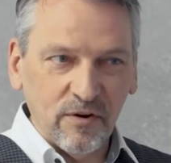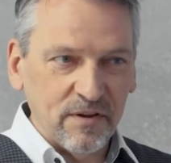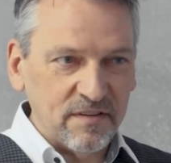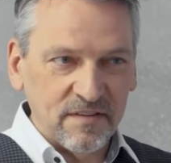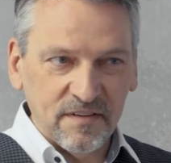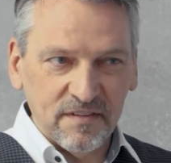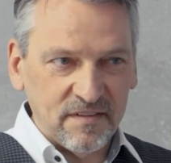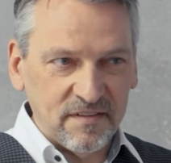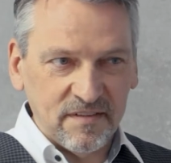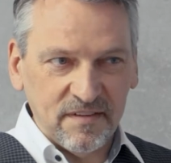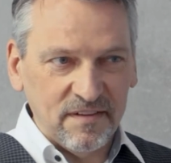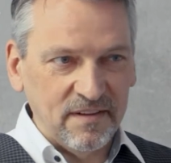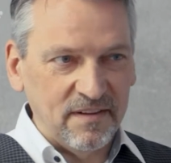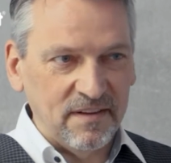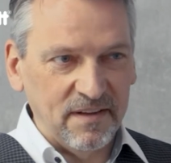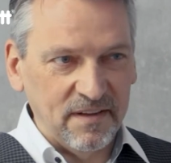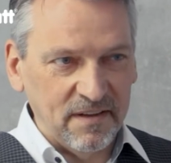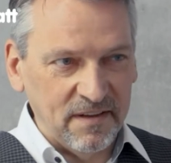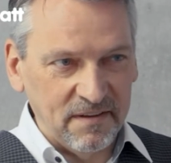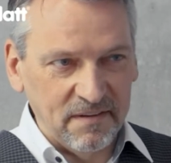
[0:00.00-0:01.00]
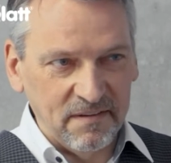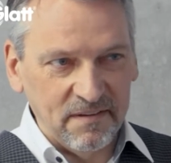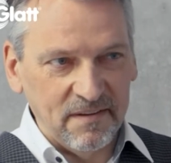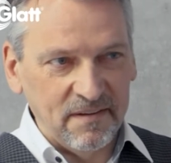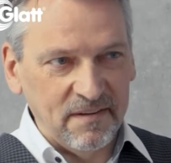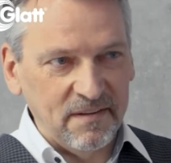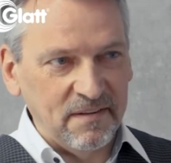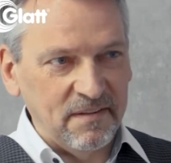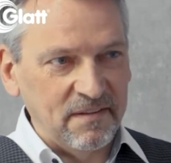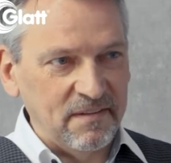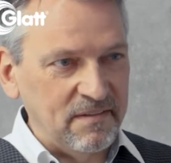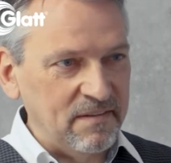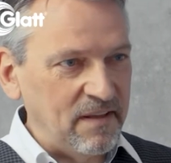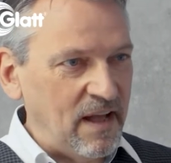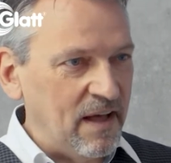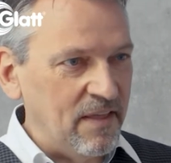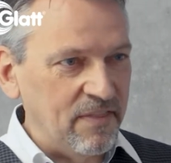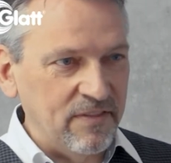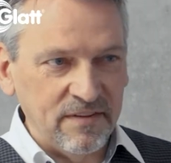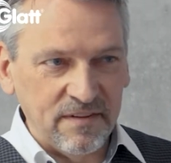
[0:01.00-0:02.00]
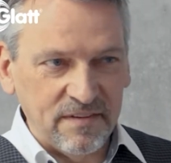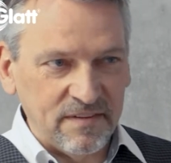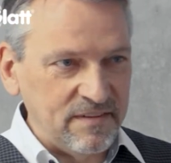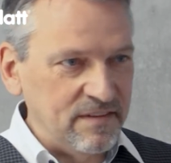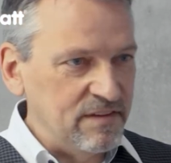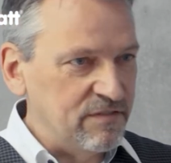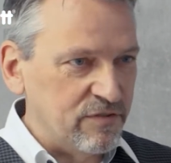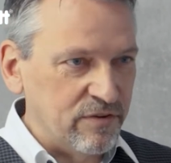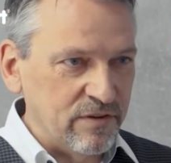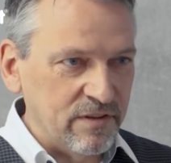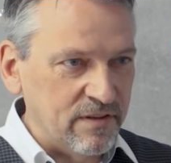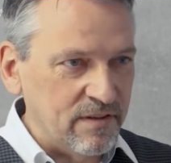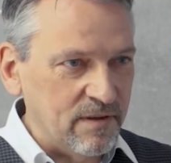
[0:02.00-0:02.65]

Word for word: is it uh, uh are these different